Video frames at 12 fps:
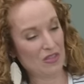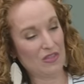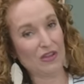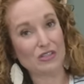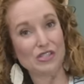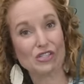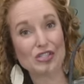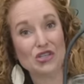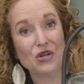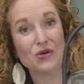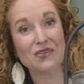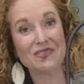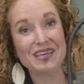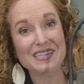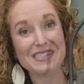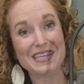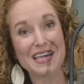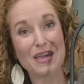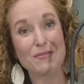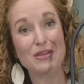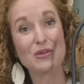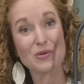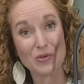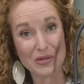There's two of these that came
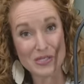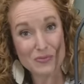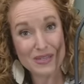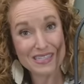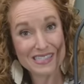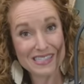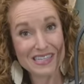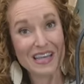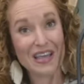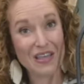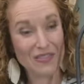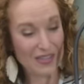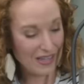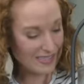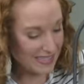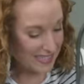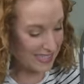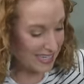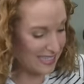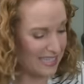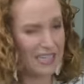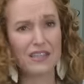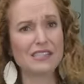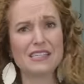in Christmas. That's a
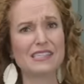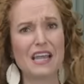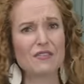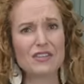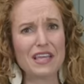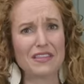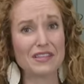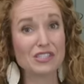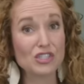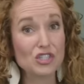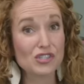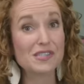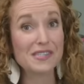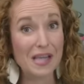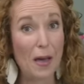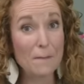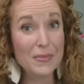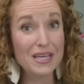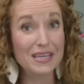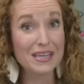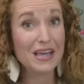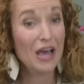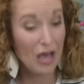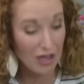season and this isn't everything. This is just some
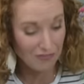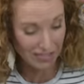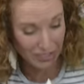of